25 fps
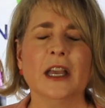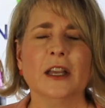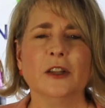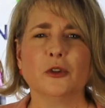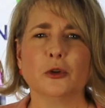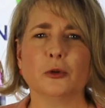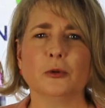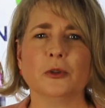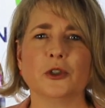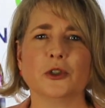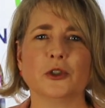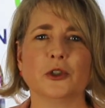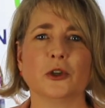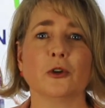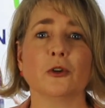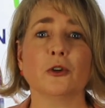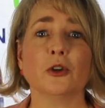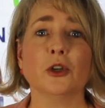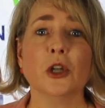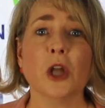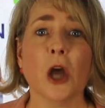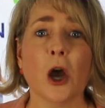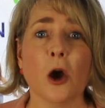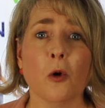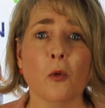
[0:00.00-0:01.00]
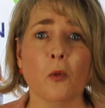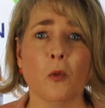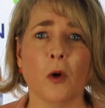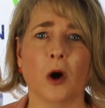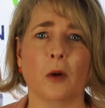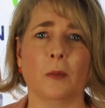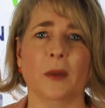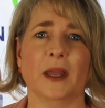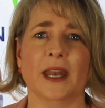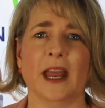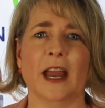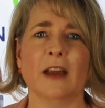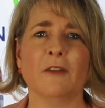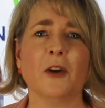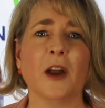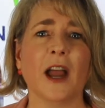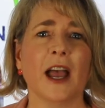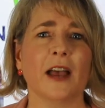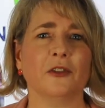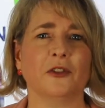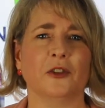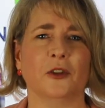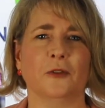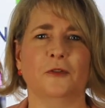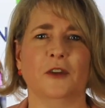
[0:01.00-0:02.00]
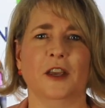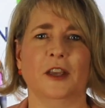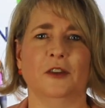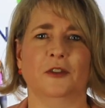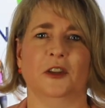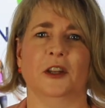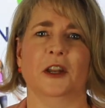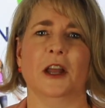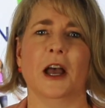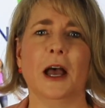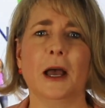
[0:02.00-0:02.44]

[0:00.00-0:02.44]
to ensure no woman ever has to face an